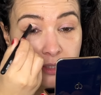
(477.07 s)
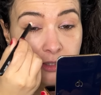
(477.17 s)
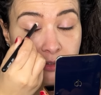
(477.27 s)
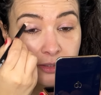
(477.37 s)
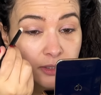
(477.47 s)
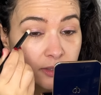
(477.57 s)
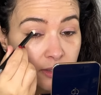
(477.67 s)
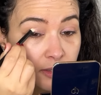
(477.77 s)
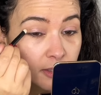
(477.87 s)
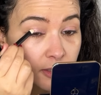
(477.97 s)

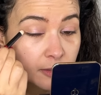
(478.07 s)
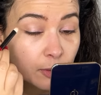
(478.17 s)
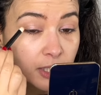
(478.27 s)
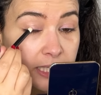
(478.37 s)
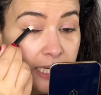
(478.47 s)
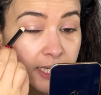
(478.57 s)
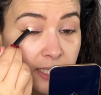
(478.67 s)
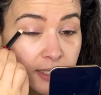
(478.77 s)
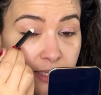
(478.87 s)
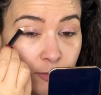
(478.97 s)
dinners
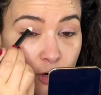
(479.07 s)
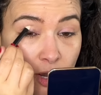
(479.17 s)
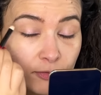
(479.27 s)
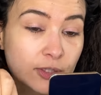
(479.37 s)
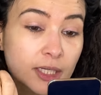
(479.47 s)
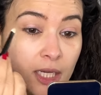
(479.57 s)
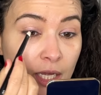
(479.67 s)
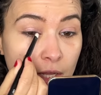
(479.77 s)
spontaneously more often.